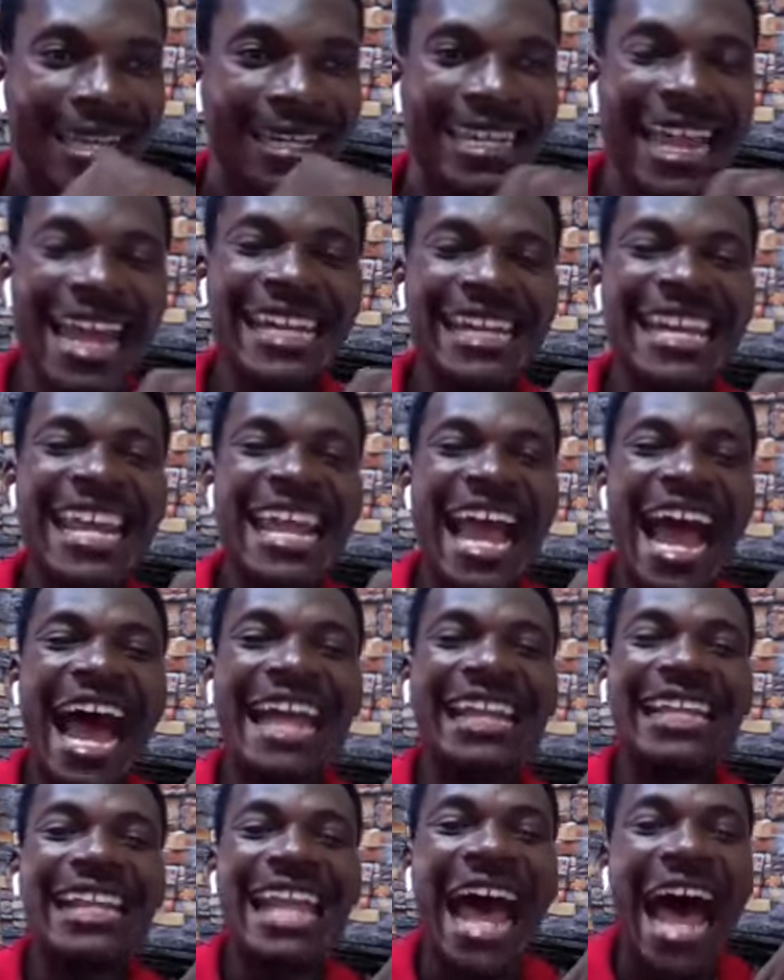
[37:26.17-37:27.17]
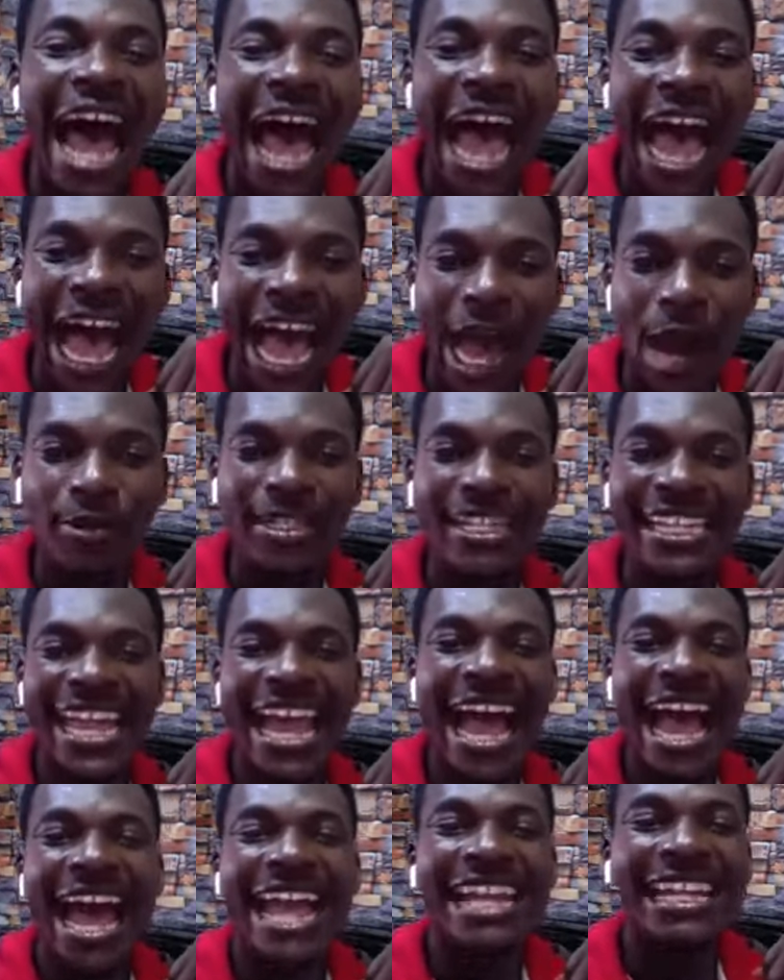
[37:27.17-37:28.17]
Then they are
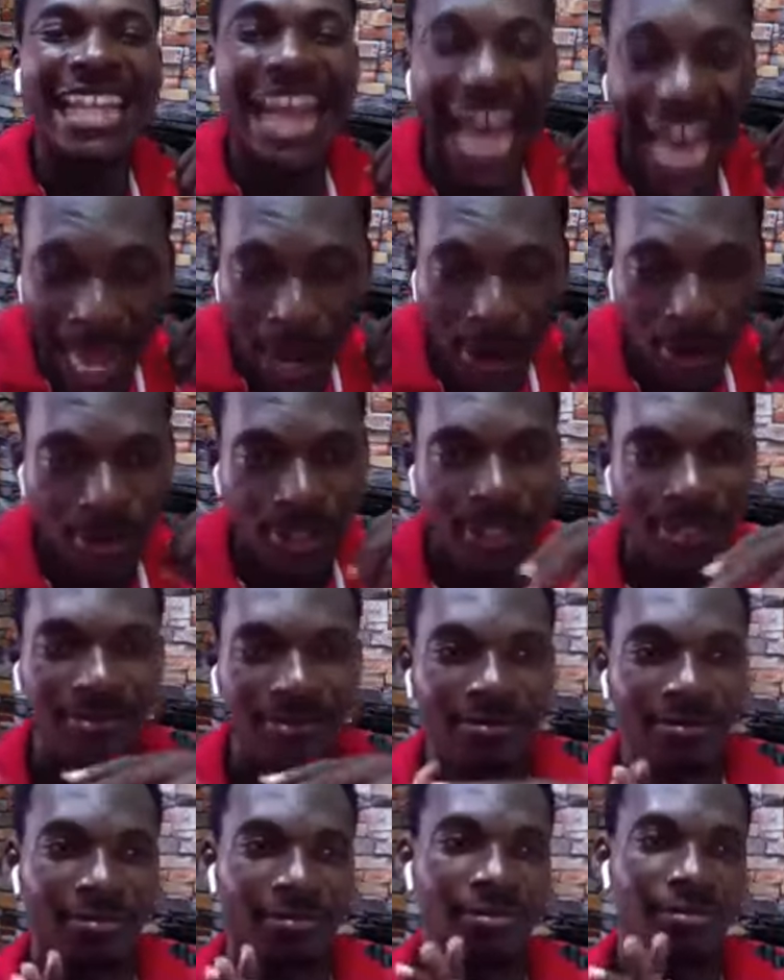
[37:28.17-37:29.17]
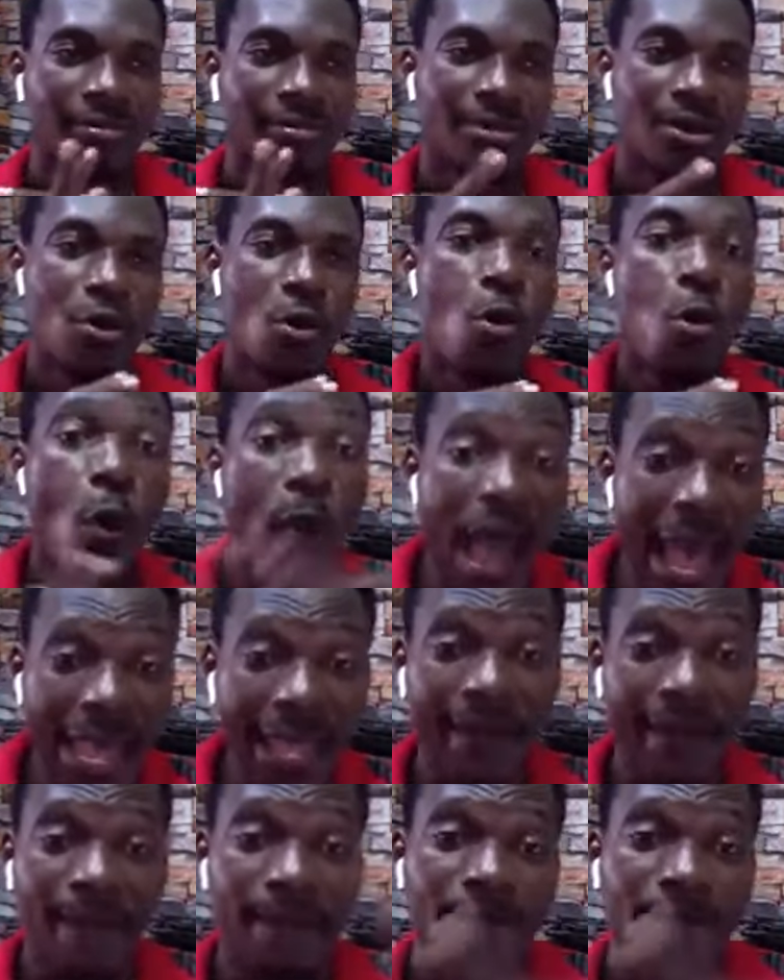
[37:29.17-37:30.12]
allowed. Why?